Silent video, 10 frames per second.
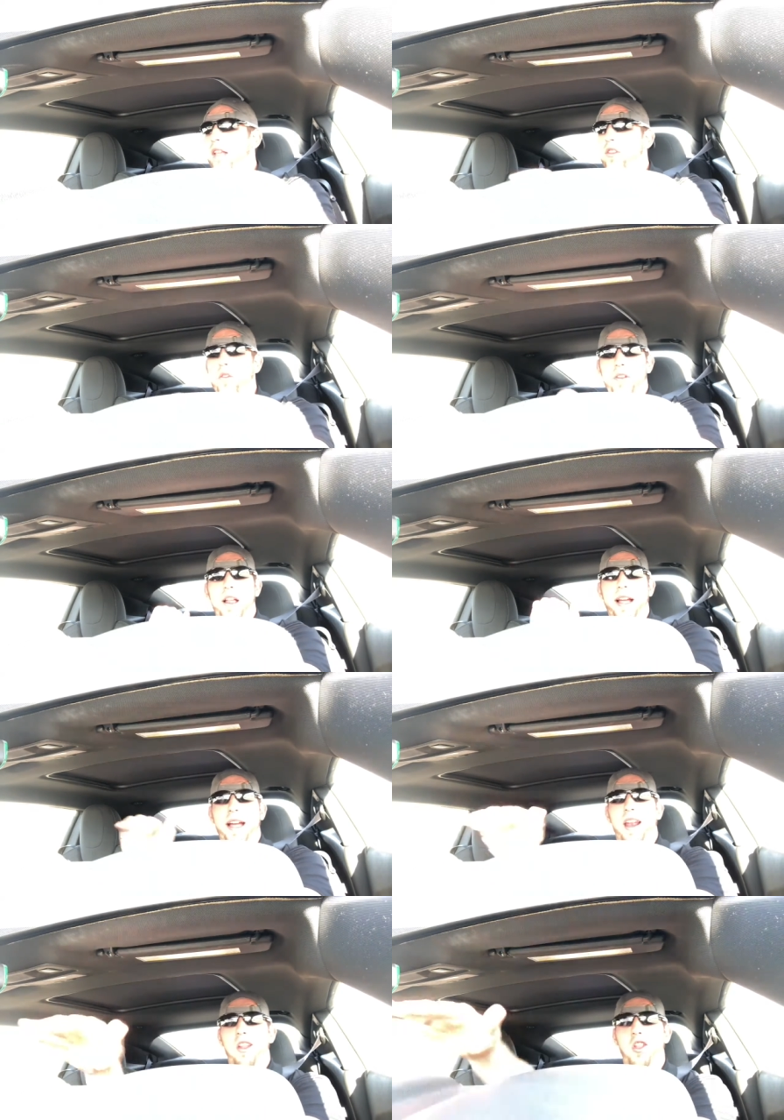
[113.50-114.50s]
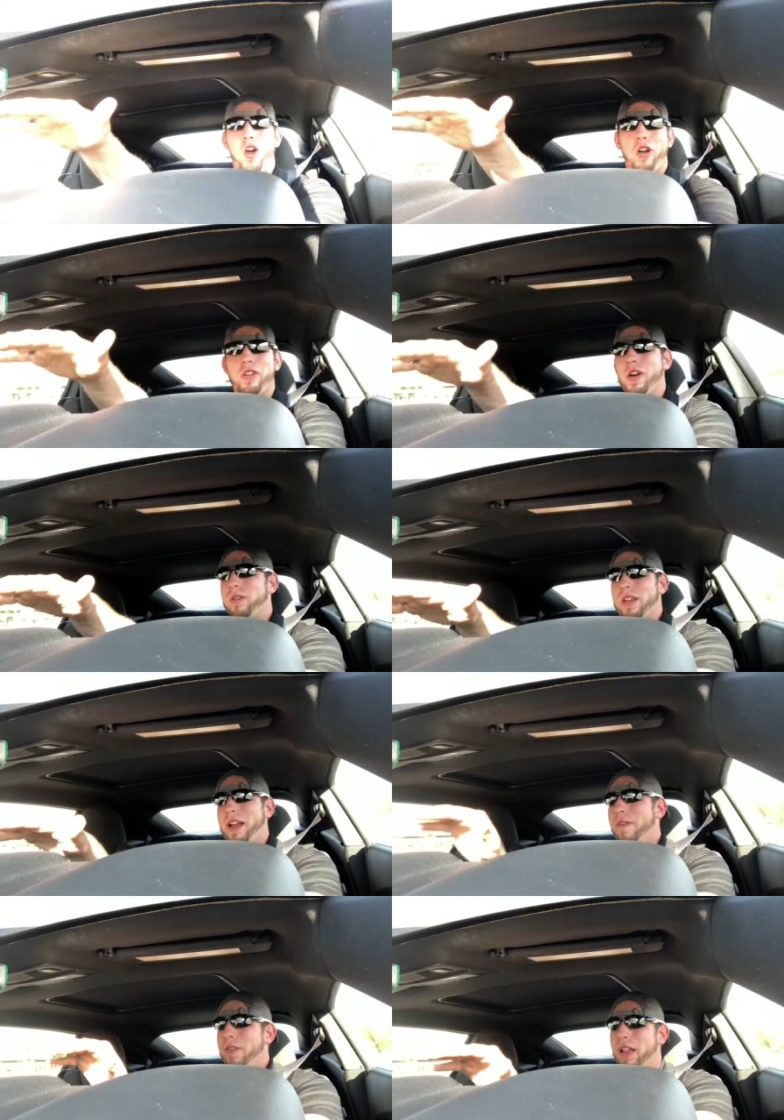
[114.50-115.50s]
I do feel like I got a long nose. Like
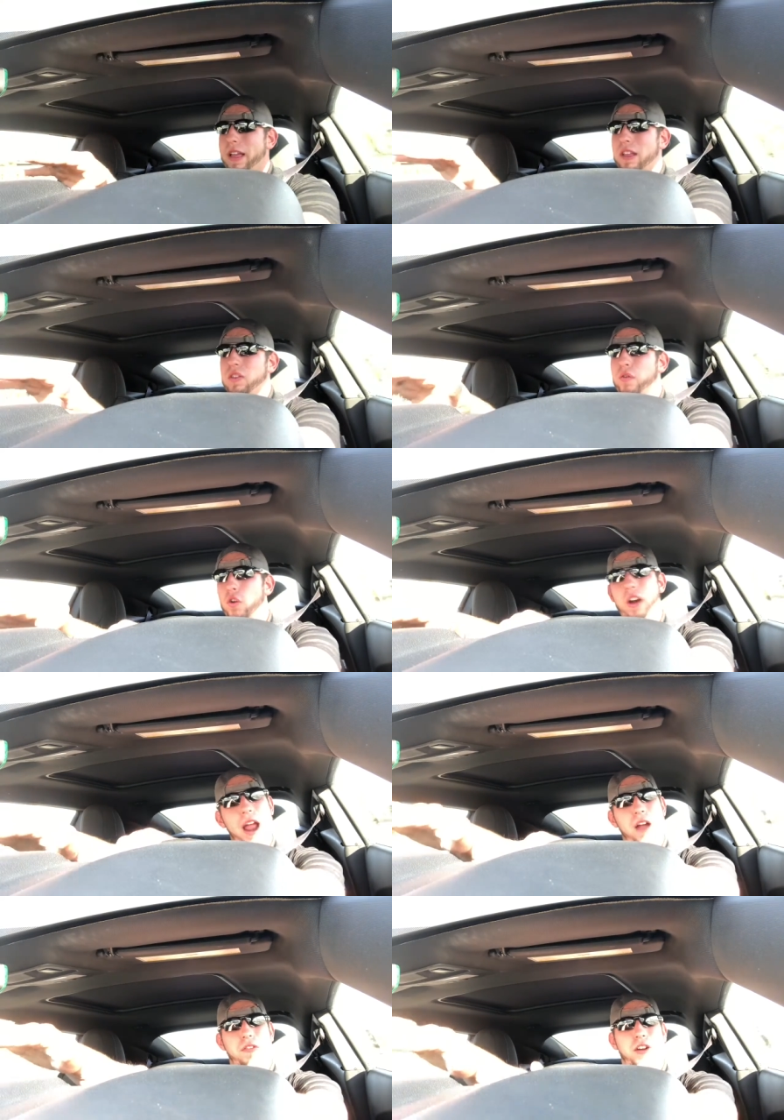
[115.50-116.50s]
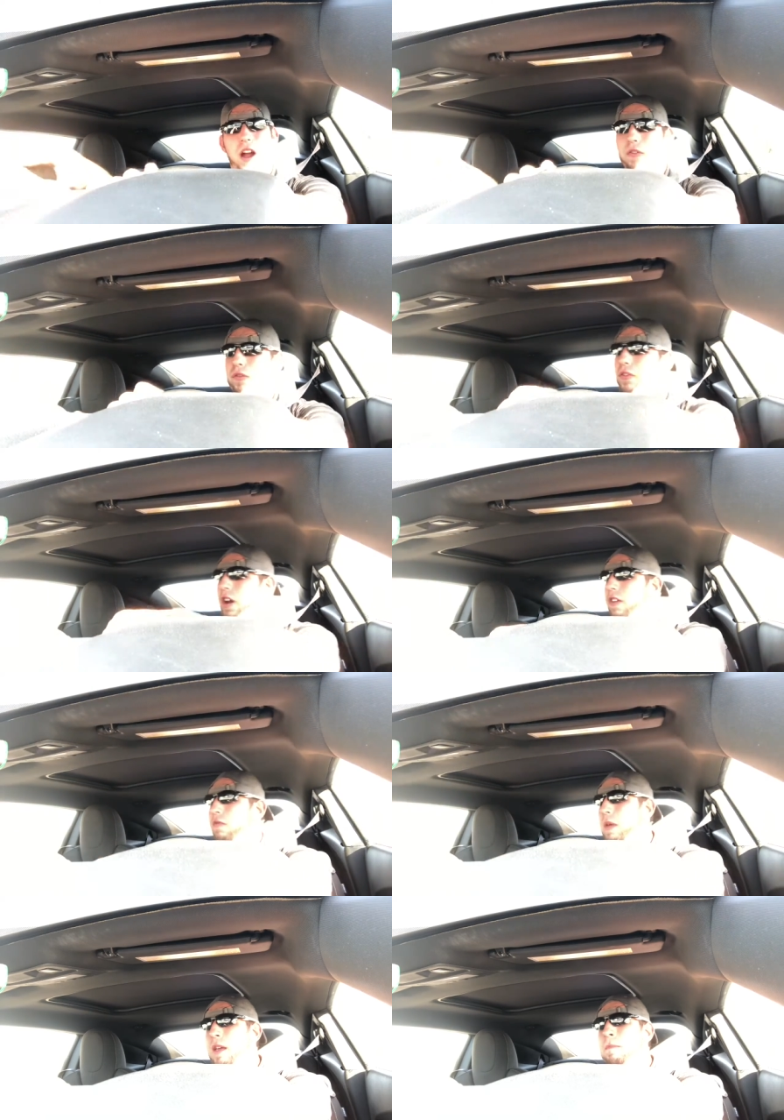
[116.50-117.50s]
I feel like it's forever out in front of
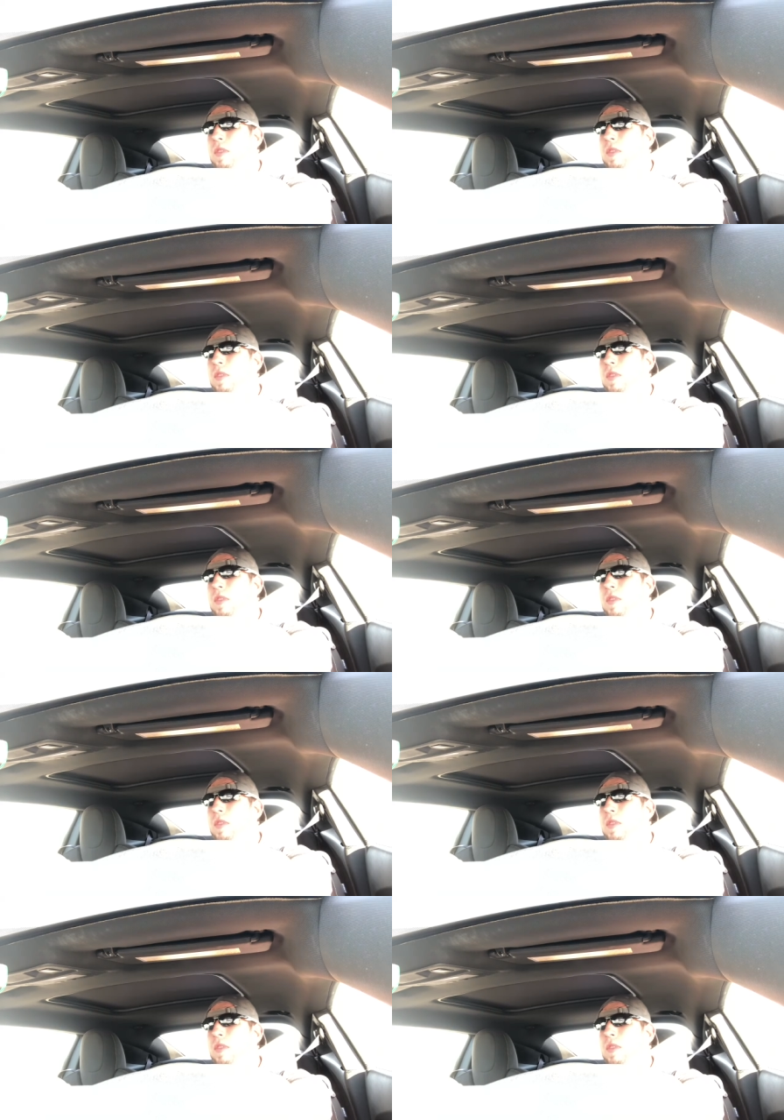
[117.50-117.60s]
me.